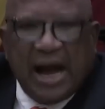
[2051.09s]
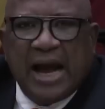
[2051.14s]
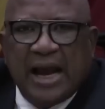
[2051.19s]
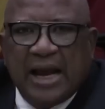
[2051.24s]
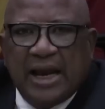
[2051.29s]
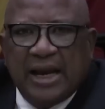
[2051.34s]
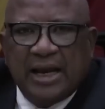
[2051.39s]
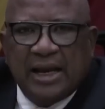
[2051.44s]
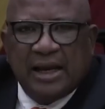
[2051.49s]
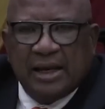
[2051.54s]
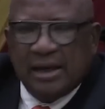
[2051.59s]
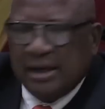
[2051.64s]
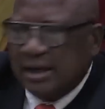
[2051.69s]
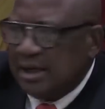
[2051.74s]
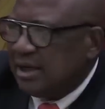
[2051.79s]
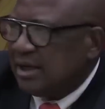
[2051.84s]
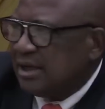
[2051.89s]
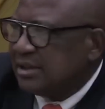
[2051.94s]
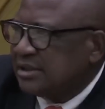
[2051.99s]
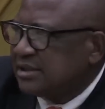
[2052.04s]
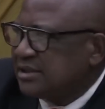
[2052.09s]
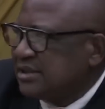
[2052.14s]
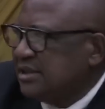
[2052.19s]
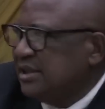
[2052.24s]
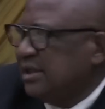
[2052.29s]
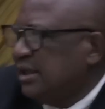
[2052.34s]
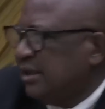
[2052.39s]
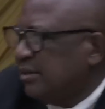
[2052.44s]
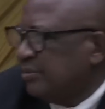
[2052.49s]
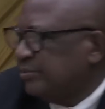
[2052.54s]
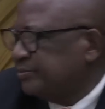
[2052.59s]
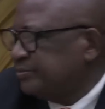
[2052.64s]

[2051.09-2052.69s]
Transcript: I see